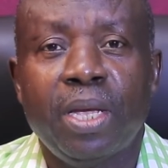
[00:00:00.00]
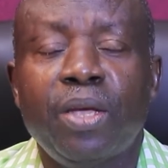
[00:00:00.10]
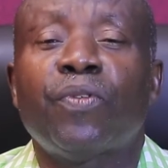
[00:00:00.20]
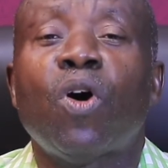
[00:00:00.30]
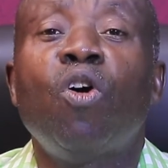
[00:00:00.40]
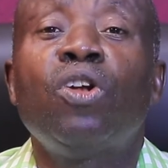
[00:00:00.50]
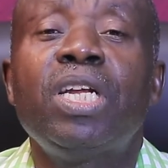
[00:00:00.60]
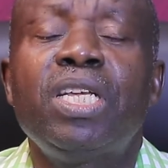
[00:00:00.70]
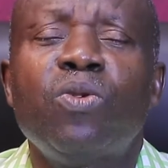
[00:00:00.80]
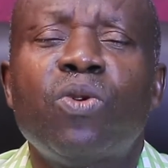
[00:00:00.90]
If
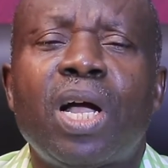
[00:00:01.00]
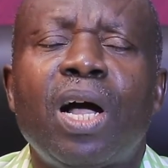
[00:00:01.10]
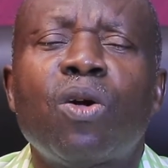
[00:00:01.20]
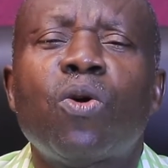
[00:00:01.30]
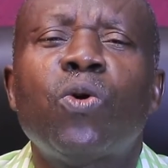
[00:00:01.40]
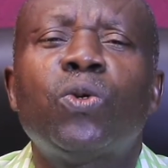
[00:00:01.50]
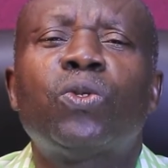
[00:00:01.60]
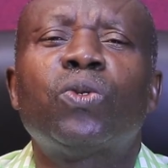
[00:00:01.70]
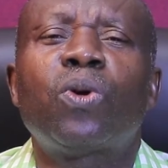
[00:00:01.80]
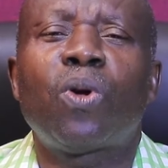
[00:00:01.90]
only you can go
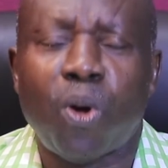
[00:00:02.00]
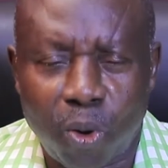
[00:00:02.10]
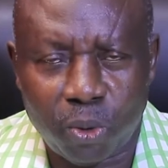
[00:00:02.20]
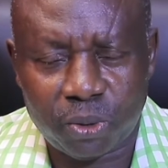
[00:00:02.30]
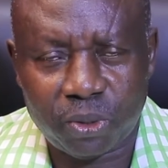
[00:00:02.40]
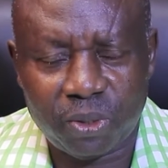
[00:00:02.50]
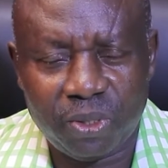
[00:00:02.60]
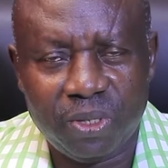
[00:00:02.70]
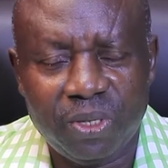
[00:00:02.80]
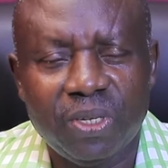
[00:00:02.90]
to God,
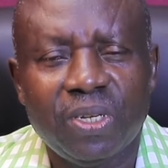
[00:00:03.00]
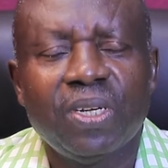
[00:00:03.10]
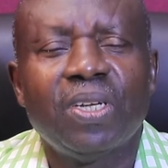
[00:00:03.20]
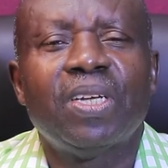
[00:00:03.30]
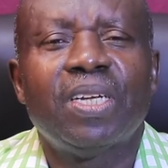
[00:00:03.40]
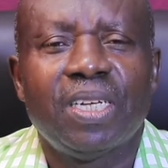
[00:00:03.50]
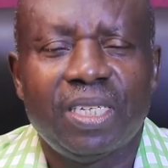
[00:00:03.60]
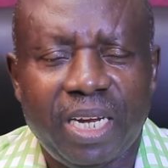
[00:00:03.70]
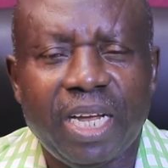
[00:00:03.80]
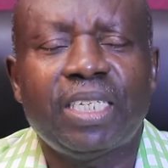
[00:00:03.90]

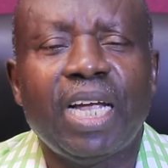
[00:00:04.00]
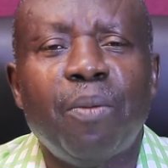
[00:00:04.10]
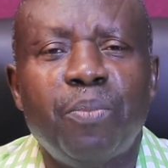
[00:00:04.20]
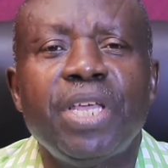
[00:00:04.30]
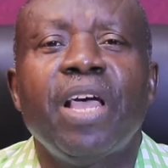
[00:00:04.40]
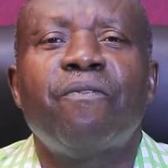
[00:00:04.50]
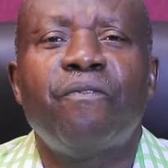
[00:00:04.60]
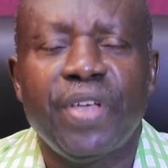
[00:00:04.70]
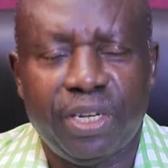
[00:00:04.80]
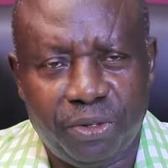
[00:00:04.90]
there shall be a
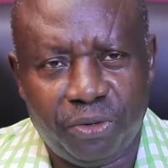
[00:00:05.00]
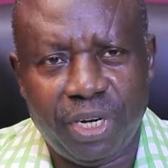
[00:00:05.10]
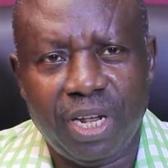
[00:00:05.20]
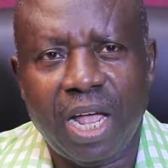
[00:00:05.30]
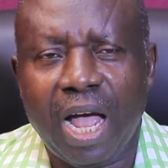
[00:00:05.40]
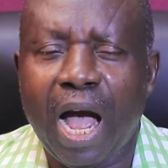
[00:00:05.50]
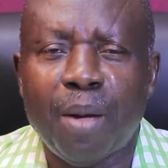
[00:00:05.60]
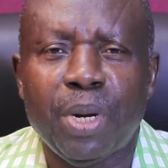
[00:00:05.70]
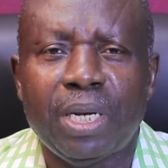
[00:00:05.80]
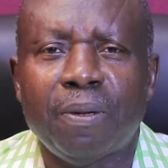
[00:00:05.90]
victory.
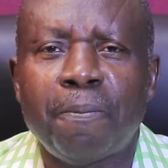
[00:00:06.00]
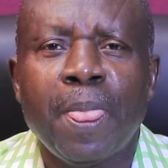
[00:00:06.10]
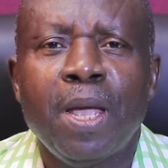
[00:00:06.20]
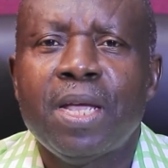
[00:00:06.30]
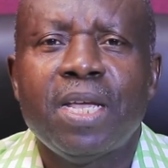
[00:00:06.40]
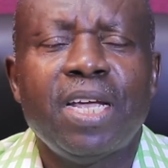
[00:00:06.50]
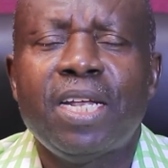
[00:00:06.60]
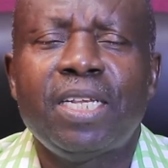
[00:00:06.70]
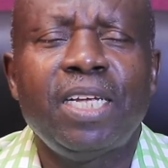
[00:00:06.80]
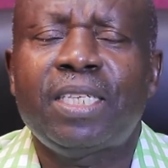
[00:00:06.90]
Amen.
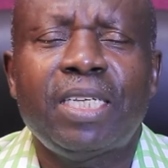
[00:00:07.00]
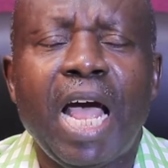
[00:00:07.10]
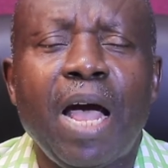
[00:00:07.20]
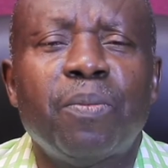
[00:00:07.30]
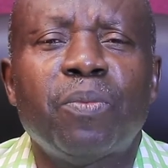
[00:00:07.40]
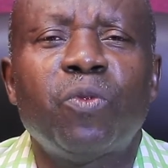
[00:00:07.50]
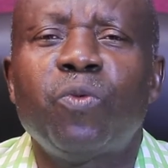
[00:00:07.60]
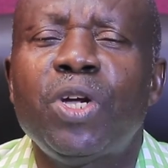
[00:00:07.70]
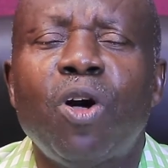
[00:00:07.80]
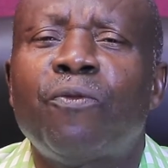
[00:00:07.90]
In this time,
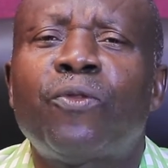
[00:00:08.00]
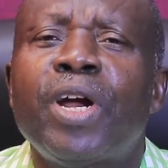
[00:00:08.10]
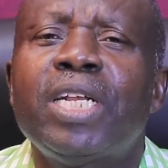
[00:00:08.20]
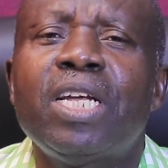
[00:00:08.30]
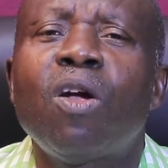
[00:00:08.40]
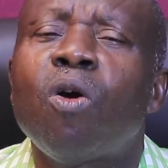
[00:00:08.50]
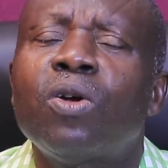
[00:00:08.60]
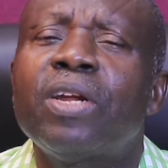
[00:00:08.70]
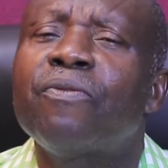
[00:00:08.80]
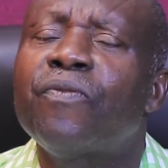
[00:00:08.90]
we have already
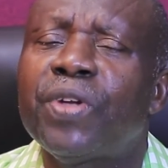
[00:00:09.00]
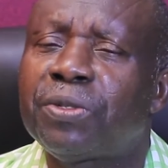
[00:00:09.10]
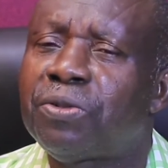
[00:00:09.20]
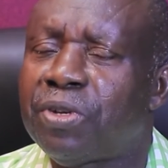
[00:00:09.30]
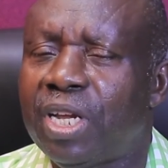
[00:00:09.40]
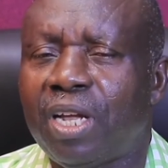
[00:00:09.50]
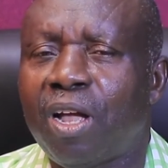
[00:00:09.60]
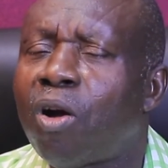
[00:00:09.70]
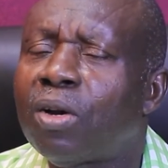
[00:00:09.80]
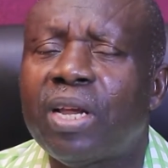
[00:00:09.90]
gone the victory,
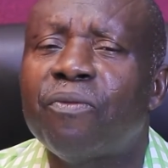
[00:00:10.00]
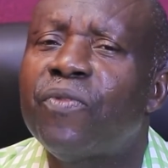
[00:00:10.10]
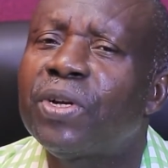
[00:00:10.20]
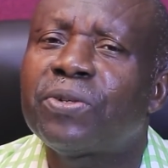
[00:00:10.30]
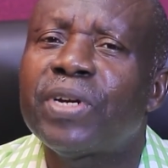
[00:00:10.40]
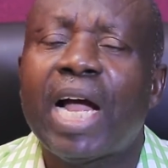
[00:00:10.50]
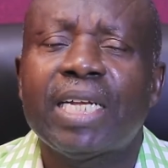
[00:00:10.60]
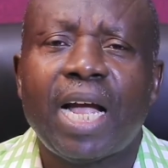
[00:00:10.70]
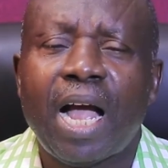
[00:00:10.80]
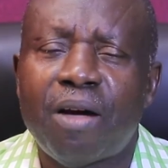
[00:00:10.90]
got the victory at
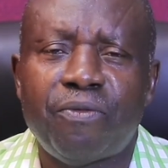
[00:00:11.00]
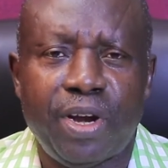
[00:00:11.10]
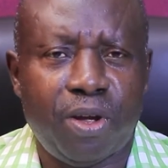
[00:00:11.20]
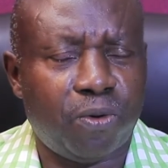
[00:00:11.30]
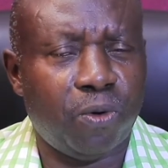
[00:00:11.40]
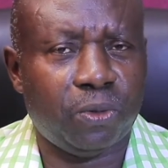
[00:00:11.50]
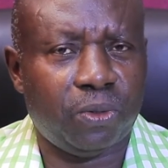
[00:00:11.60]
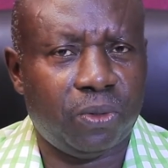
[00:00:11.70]
the Calvary cross.